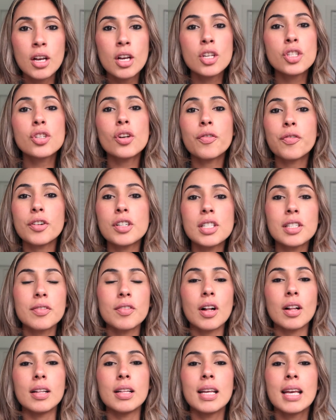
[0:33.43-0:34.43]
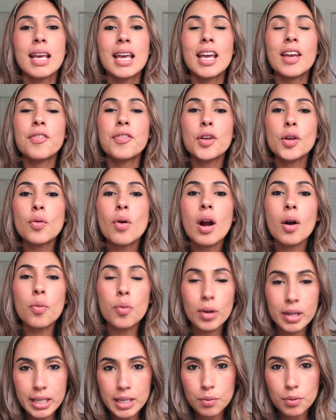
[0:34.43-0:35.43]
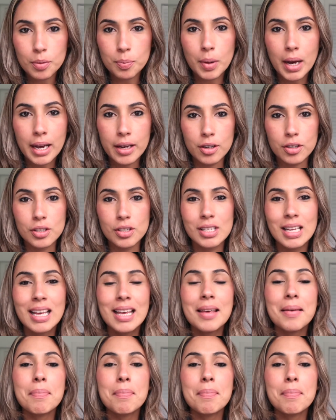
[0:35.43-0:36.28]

So first of all, if you are working with buyers,